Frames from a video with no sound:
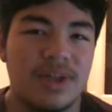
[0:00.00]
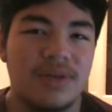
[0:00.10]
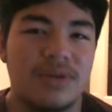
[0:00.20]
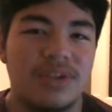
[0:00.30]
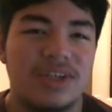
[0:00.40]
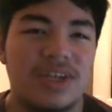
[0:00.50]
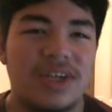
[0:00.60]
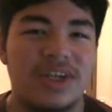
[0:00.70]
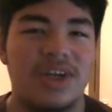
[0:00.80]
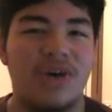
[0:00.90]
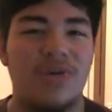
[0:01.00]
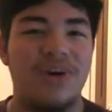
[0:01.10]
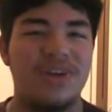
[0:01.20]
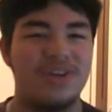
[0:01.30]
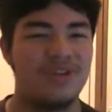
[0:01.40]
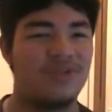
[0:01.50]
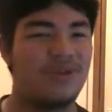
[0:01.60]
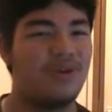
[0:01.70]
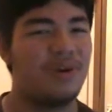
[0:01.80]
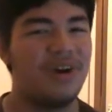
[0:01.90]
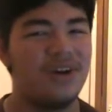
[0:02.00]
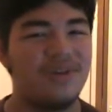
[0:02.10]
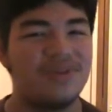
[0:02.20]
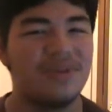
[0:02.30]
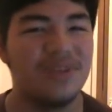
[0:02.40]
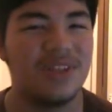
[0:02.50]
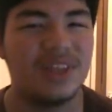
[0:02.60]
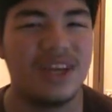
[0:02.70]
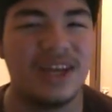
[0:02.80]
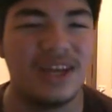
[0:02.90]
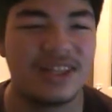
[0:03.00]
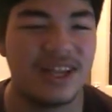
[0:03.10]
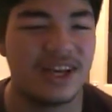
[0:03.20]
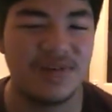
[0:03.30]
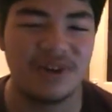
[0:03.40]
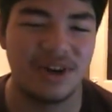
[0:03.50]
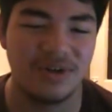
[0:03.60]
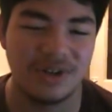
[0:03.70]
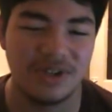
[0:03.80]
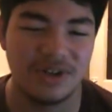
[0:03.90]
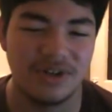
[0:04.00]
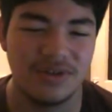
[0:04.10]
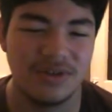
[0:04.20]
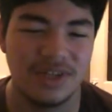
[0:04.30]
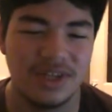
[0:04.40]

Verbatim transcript: there was like a Toa Hunter robot or something like that, and that never got resolved.